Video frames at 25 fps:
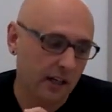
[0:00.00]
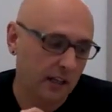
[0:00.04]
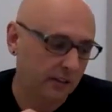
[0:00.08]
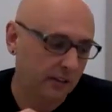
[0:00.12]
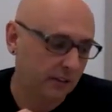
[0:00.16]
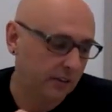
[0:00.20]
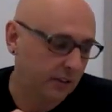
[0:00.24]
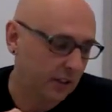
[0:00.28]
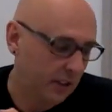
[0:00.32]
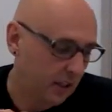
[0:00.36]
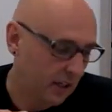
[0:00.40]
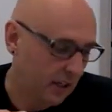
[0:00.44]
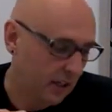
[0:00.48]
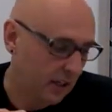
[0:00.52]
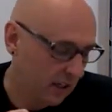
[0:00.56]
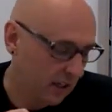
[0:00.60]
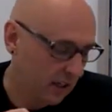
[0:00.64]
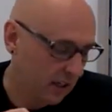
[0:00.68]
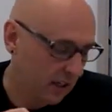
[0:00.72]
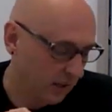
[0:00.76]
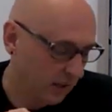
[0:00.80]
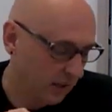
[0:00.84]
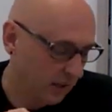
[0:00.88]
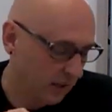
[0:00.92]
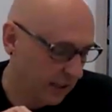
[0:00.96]
And
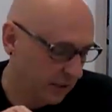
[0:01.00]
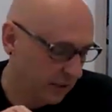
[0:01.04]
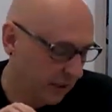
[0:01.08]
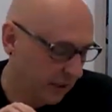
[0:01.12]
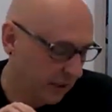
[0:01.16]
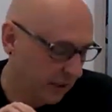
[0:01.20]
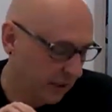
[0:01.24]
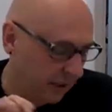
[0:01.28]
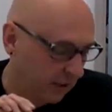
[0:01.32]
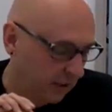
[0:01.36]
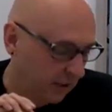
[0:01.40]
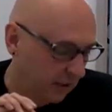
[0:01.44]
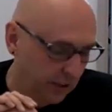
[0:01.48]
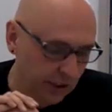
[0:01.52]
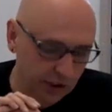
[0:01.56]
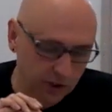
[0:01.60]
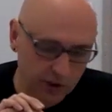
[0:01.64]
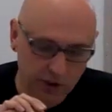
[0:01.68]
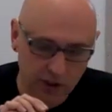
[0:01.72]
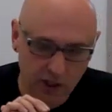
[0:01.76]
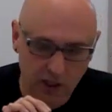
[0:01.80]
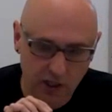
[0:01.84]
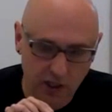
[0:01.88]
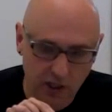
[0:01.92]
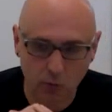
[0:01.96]
last but not
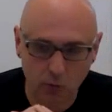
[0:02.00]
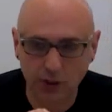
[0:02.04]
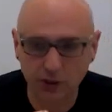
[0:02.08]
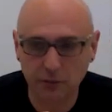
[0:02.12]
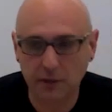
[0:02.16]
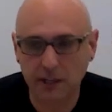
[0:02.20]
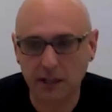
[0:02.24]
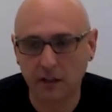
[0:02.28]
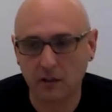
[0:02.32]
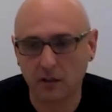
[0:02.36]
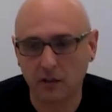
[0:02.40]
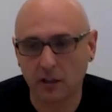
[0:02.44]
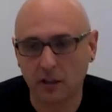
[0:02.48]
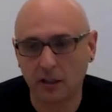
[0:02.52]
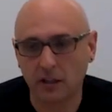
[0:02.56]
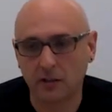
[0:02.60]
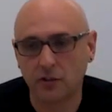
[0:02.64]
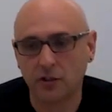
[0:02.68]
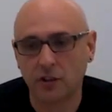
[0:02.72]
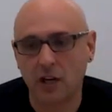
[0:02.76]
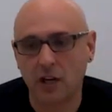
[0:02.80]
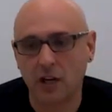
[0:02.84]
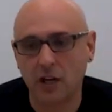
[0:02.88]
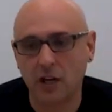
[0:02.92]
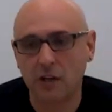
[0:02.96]
least, we're spending a lot
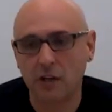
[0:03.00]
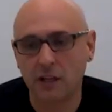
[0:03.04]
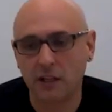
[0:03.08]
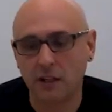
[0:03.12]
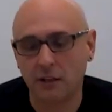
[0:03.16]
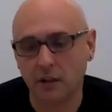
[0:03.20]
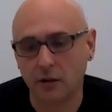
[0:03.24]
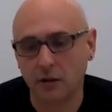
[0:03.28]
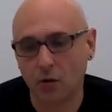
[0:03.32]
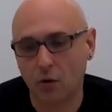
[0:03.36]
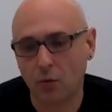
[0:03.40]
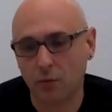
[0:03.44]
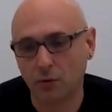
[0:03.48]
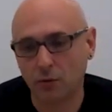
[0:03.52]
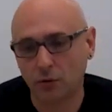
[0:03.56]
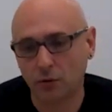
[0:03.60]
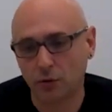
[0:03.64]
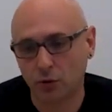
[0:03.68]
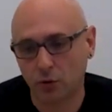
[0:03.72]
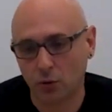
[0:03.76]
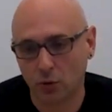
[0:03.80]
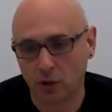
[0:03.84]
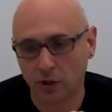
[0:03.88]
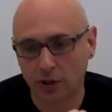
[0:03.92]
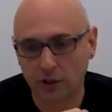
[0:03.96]
of time in the
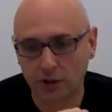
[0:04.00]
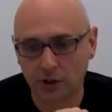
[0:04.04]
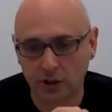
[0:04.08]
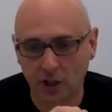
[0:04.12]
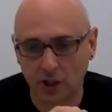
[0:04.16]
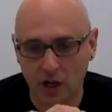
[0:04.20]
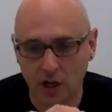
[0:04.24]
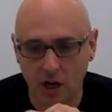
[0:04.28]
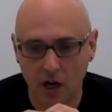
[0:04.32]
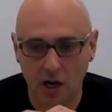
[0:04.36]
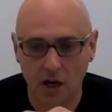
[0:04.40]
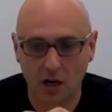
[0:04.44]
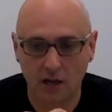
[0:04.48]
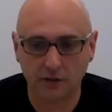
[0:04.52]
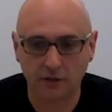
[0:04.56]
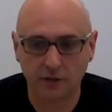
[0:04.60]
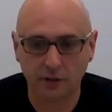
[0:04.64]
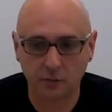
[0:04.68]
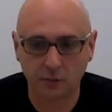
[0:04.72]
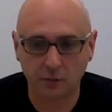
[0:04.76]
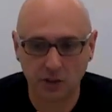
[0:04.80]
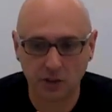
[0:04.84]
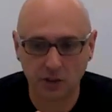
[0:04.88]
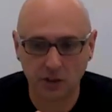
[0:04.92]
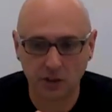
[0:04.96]
open source,
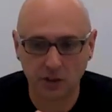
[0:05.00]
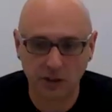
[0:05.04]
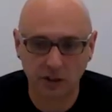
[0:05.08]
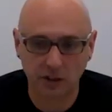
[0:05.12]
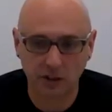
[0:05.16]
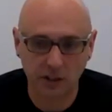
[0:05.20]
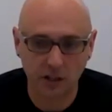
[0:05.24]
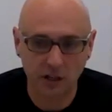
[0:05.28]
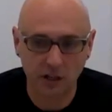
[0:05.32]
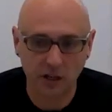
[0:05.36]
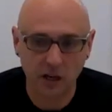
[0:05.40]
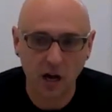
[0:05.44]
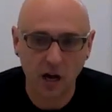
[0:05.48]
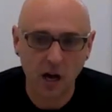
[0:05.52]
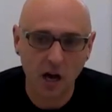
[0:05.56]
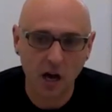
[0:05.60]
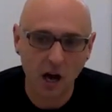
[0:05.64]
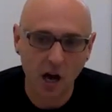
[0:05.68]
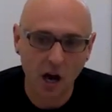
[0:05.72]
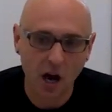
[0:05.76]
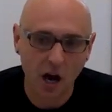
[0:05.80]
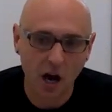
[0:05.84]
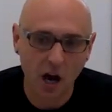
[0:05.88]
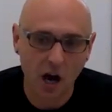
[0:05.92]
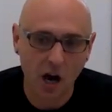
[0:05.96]
specifically
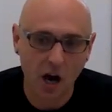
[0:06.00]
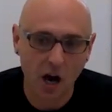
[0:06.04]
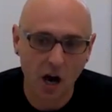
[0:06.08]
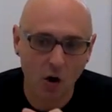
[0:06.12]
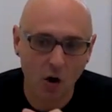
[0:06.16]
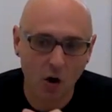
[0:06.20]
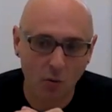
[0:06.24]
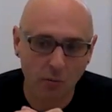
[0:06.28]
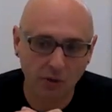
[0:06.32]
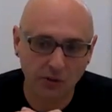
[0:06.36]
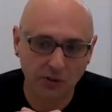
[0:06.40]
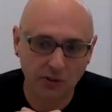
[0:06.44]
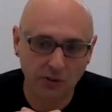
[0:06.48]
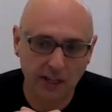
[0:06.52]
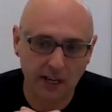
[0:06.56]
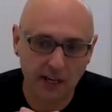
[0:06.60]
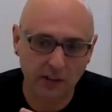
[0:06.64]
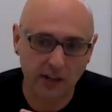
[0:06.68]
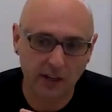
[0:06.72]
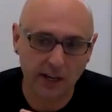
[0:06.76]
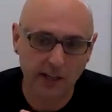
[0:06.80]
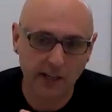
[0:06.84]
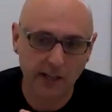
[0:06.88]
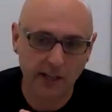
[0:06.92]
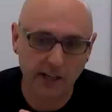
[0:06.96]
Open
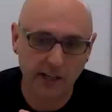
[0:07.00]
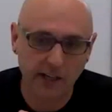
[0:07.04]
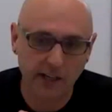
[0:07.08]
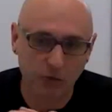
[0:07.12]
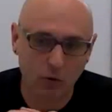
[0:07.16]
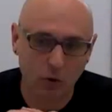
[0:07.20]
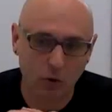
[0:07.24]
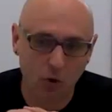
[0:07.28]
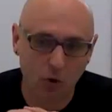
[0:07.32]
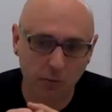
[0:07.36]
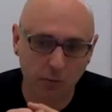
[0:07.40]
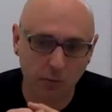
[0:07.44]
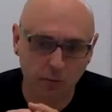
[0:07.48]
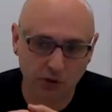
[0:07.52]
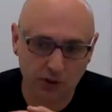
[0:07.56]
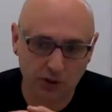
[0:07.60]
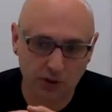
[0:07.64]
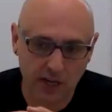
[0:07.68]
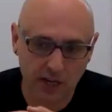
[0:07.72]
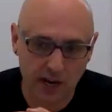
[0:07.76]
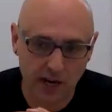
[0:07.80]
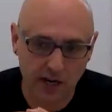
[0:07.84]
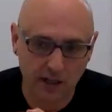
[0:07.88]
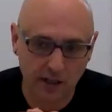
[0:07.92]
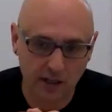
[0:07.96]
Daylight and
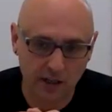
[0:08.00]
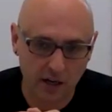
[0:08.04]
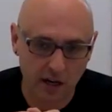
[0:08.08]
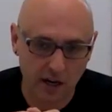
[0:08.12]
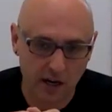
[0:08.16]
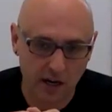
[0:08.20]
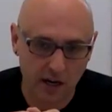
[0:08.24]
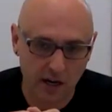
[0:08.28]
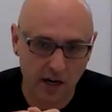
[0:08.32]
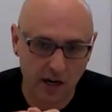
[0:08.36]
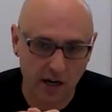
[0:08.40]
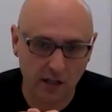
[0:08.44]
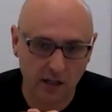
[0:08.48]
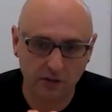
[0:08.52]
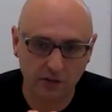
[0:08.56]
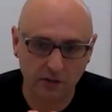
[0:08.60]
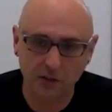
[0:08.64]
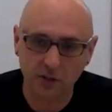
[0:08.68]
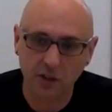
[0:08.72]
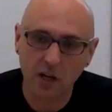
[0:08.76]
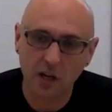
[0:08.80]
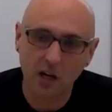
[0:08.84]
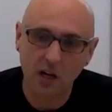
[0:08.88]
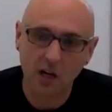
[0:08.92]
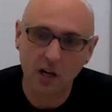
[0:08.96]
OpenStack.
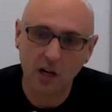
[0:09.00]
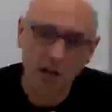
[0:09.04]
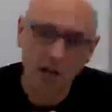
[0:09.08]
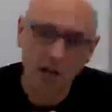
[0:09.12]
And